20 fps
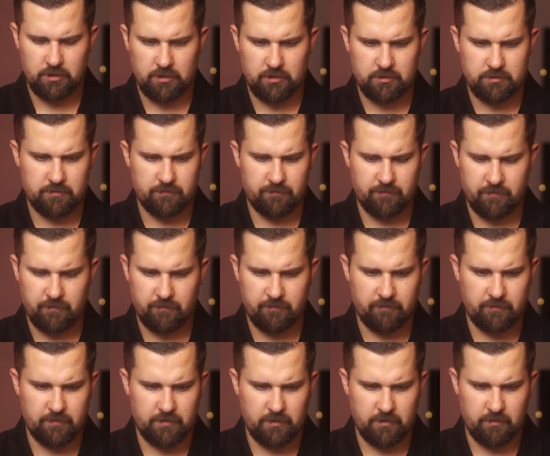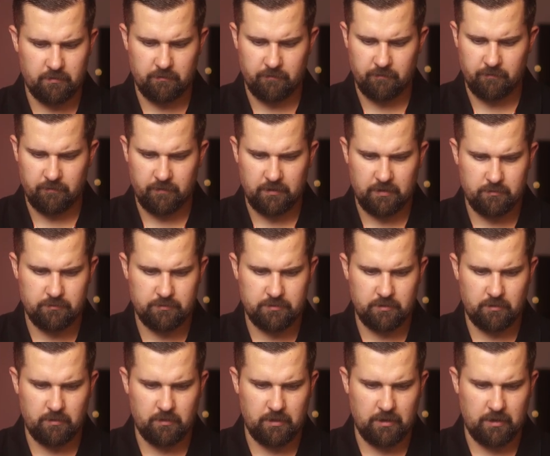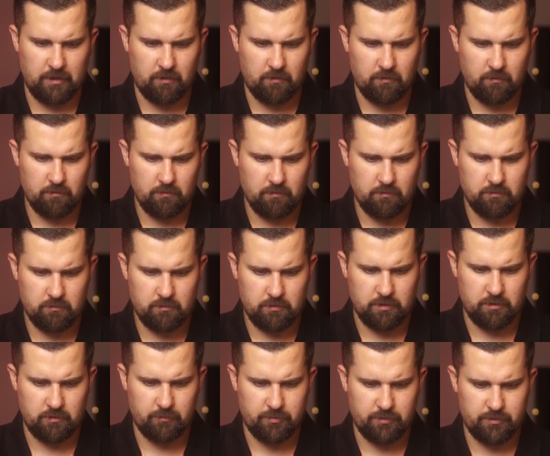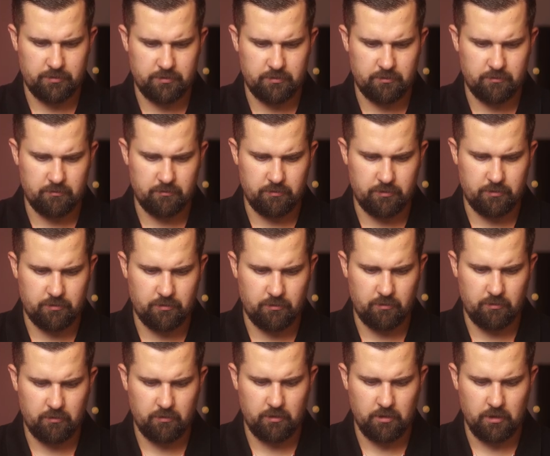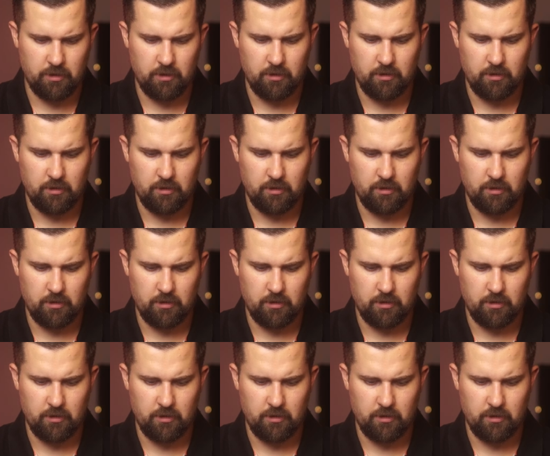has 15,000 now, 10% return,